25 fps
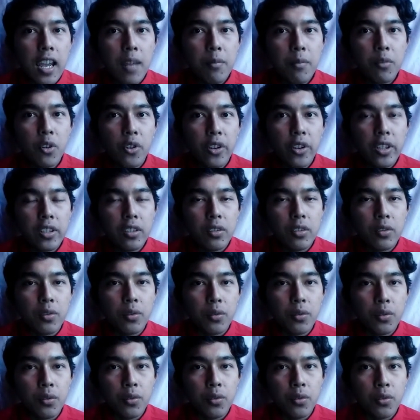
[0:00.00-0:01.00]
I'm going
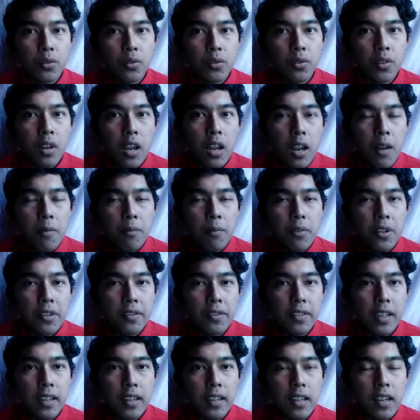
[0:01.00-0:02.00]
to
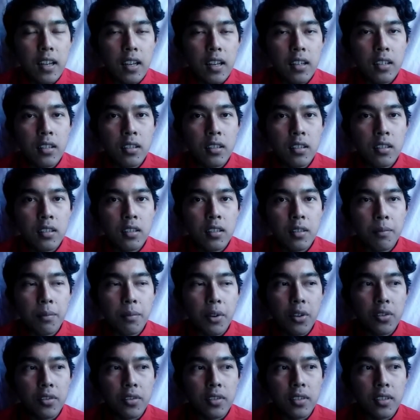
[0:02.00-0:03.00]
present
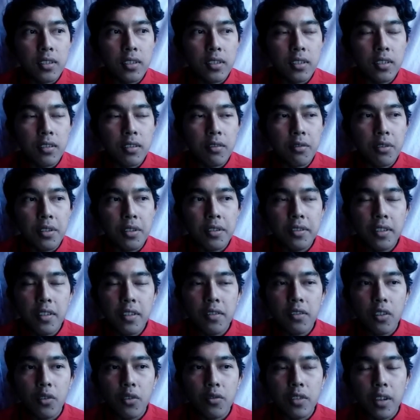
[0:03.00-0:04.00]
about the
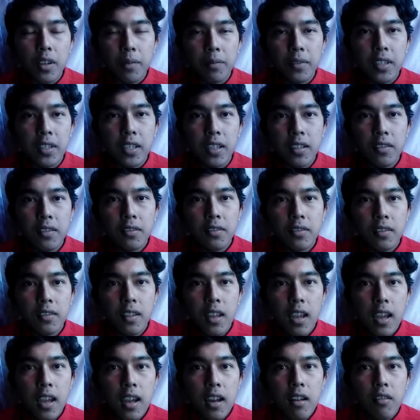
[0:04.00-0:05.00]
research objectives,
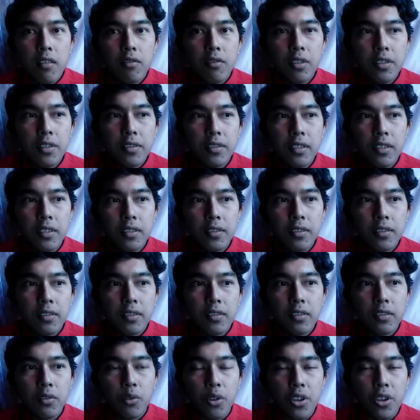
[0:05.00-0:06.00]

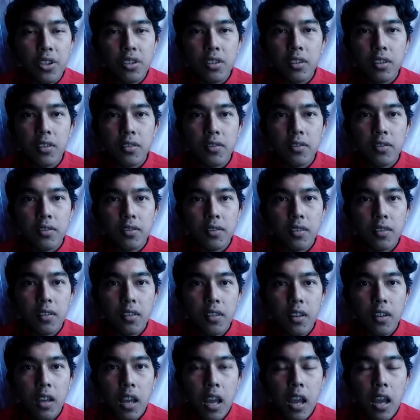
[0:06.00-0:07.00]
research questions.
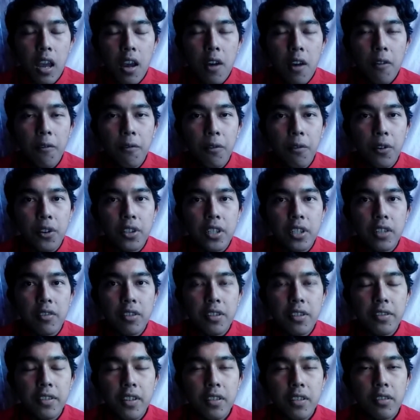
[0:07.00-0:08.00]
For the
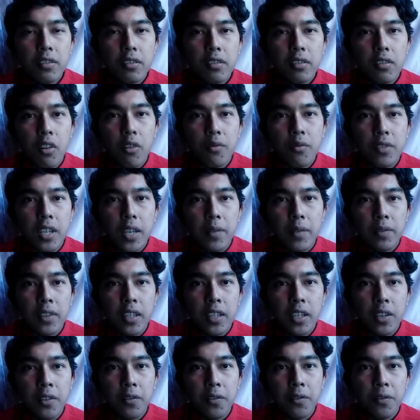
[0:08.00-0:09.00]
research
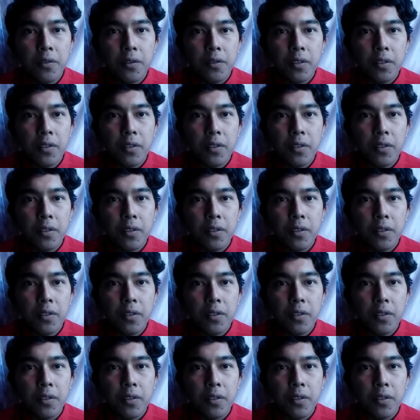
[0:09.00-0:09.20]
objective,